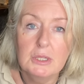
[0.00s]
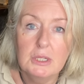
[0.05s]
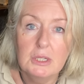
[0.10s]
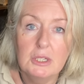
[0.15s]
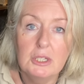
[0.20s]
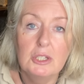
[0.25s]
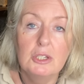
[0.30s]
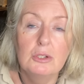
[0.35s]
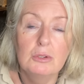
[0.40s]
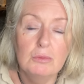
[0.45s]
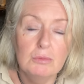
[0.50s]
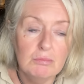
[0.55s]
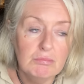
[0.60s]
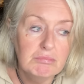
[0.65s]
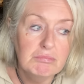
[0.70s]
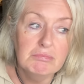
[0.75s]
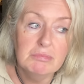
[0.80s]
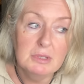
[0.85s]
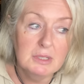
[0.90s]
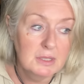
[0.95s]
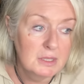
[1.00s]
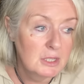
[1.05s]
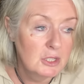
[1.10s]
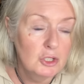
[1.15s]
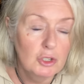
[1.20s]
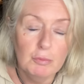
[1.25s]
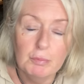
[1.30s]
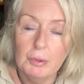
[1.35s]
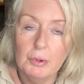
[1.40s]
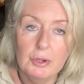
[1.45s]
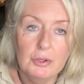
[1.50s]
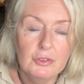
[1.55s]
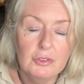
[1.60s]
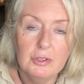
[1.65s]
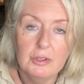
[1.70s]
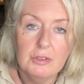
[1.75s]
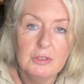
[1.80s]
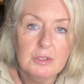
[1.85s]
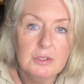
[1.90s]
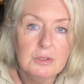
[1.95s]
you see no point in
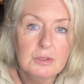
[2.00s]
it.